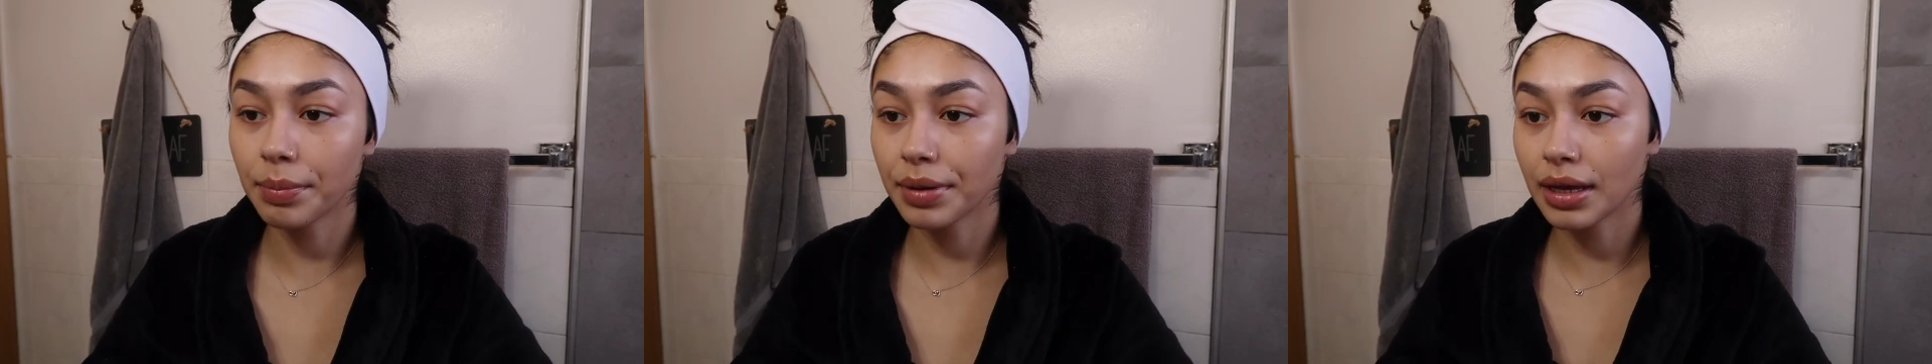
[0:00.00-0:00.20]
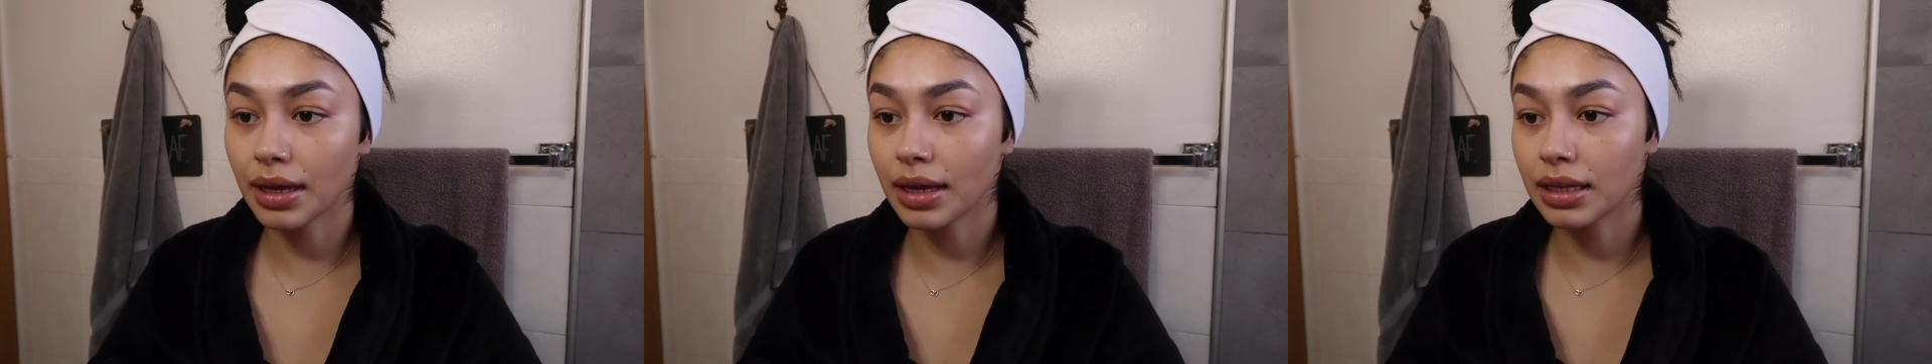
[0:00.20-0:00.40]

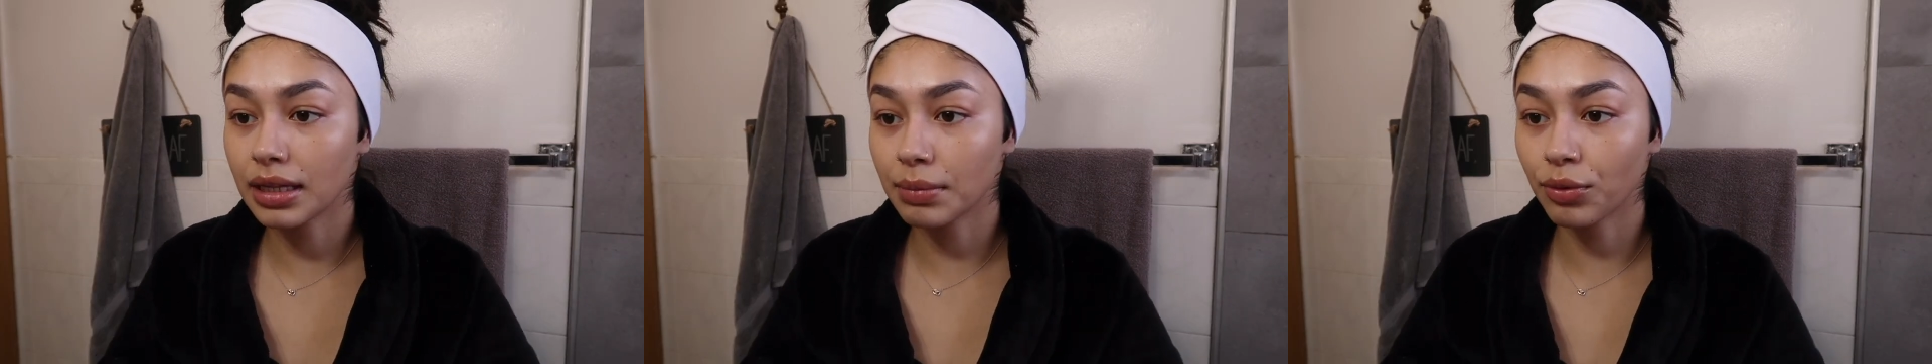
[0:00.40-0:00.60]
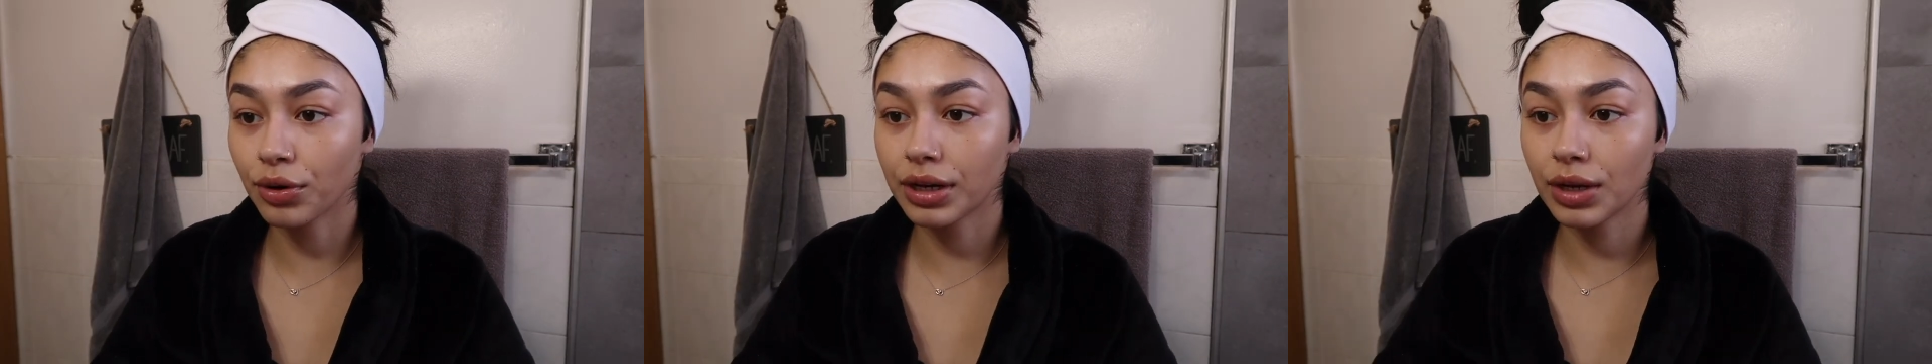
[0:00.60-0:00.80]
but in
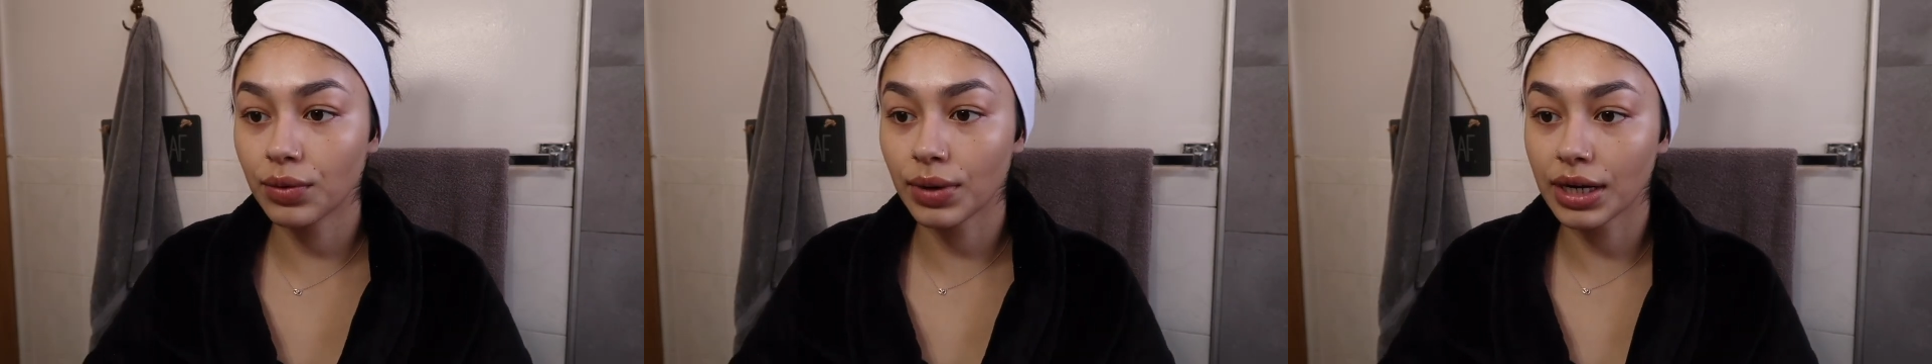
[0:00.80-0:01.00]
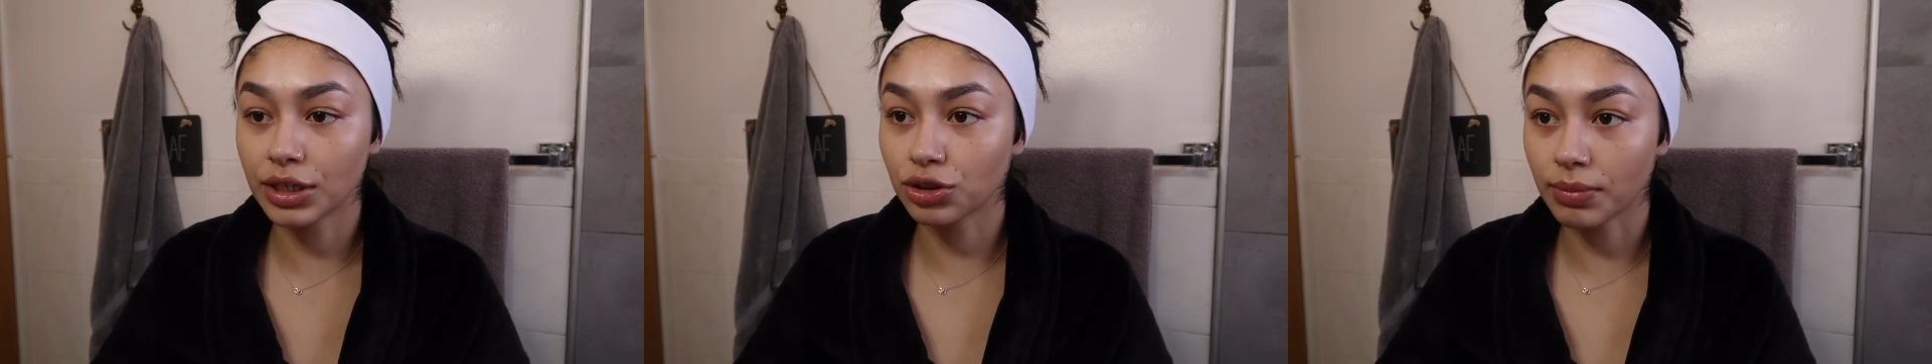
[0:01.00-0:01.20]
the morning
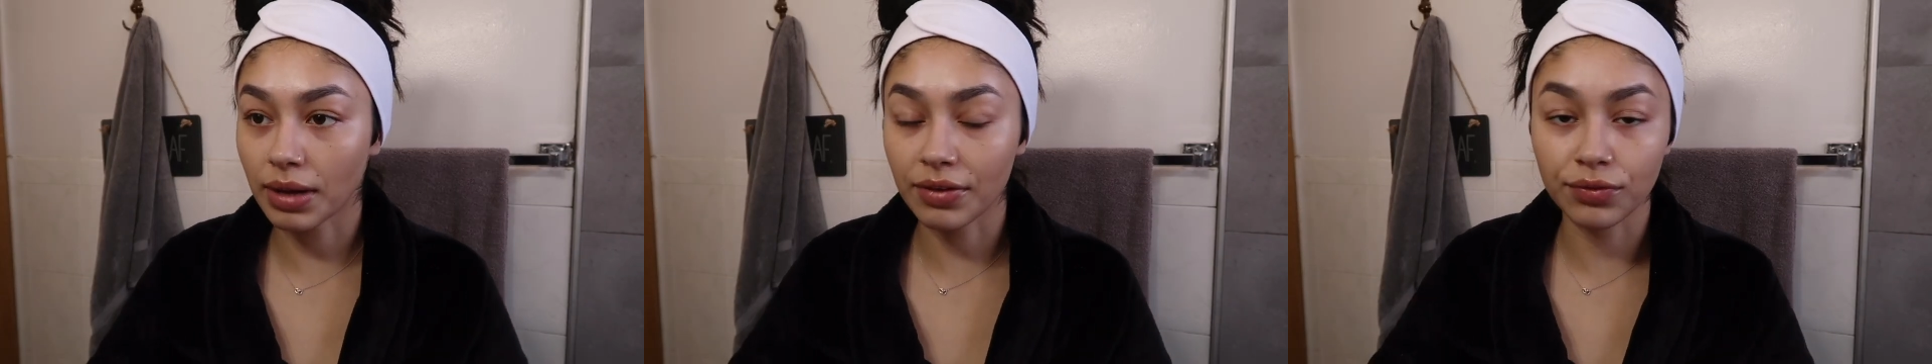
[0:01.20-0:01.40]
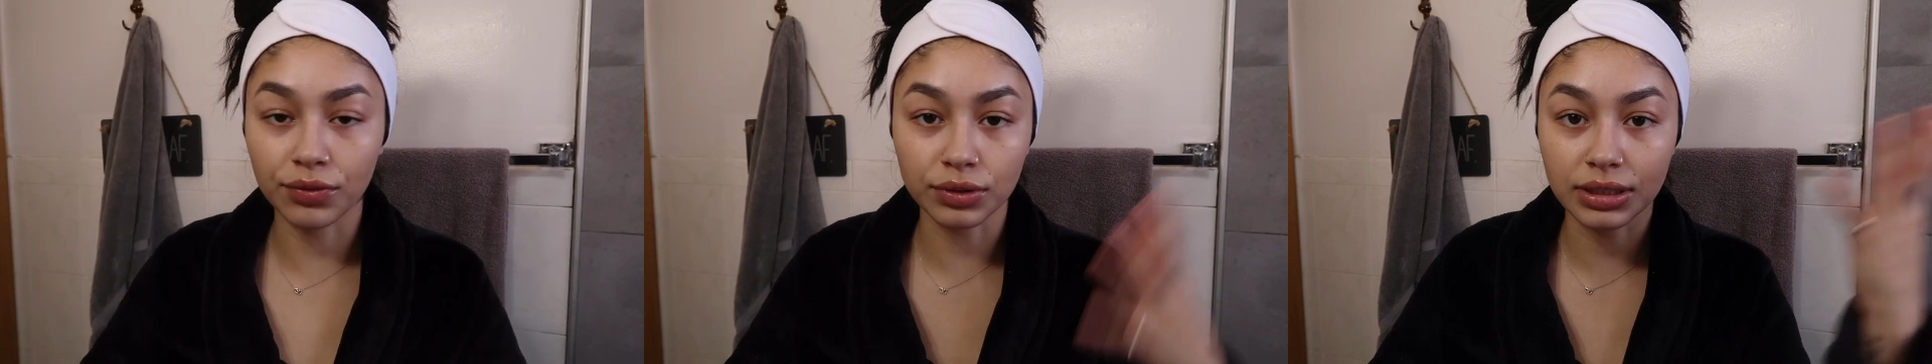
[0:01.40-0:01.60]
when I do
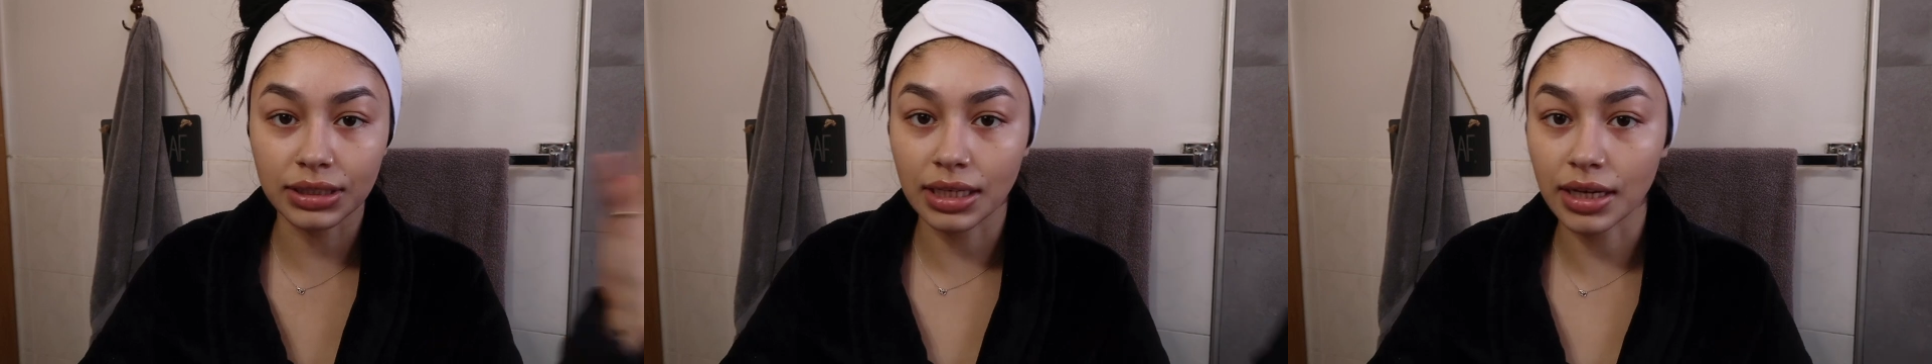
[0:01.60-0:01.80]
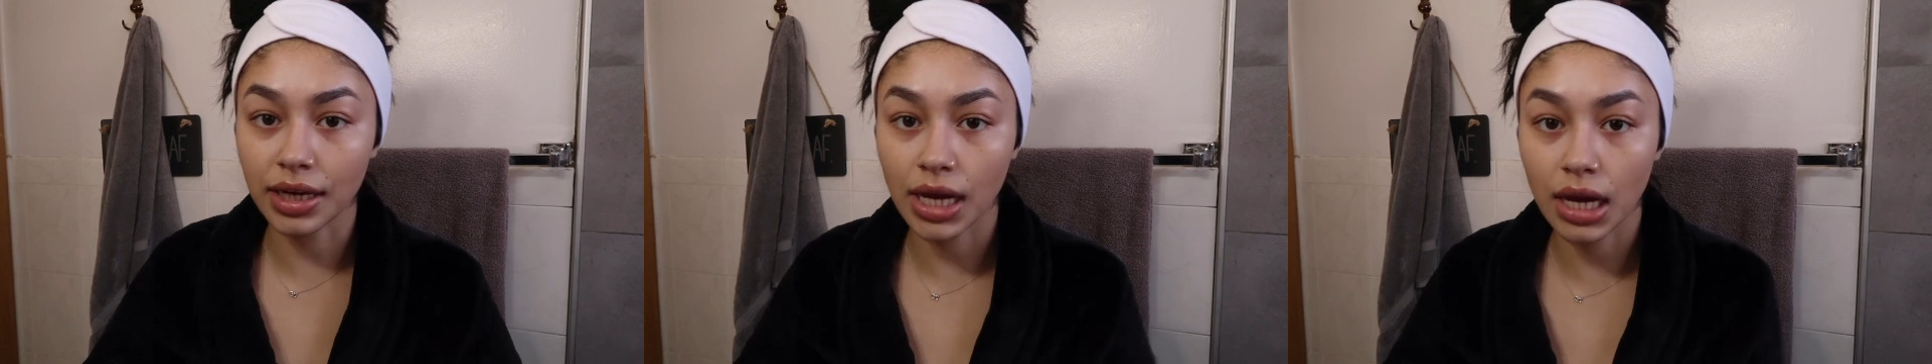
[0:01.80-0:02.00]
my full
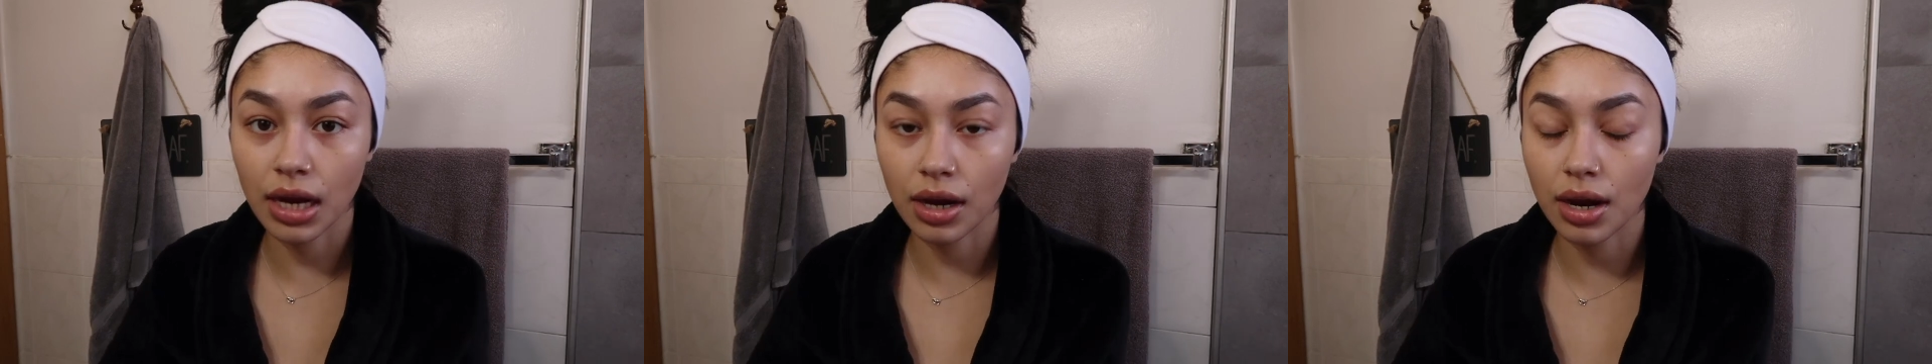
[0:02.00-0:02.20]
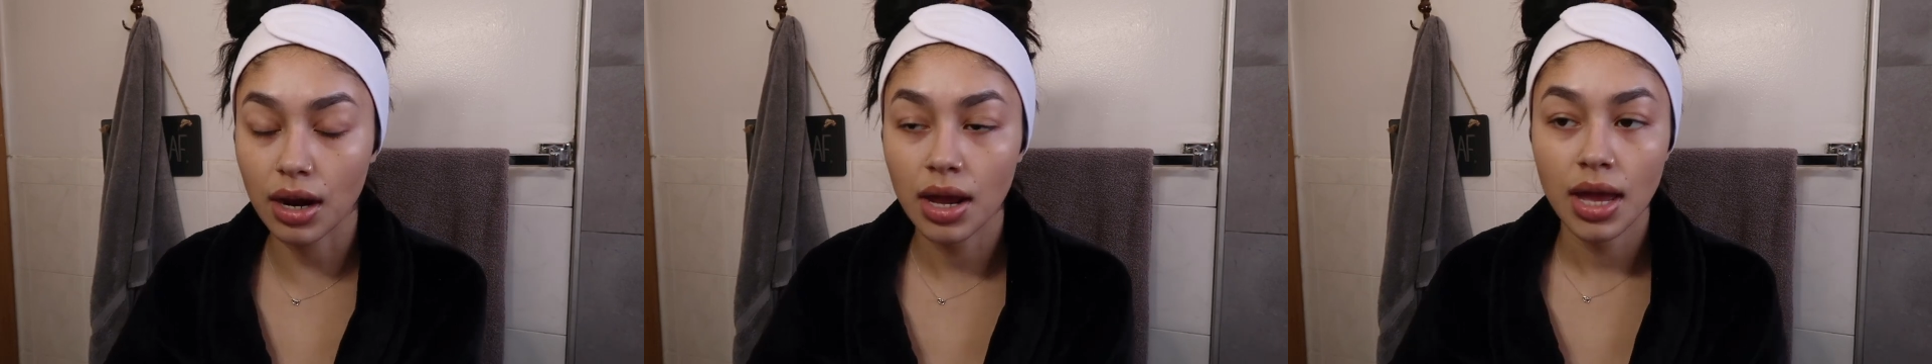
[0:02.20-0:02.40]

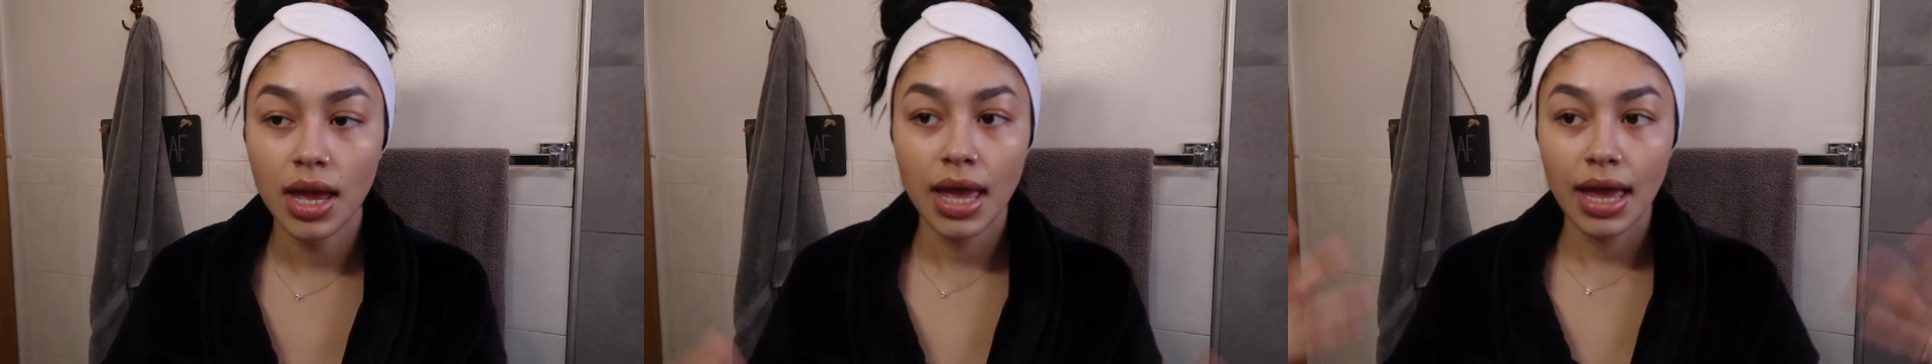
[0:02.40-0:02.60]
skincare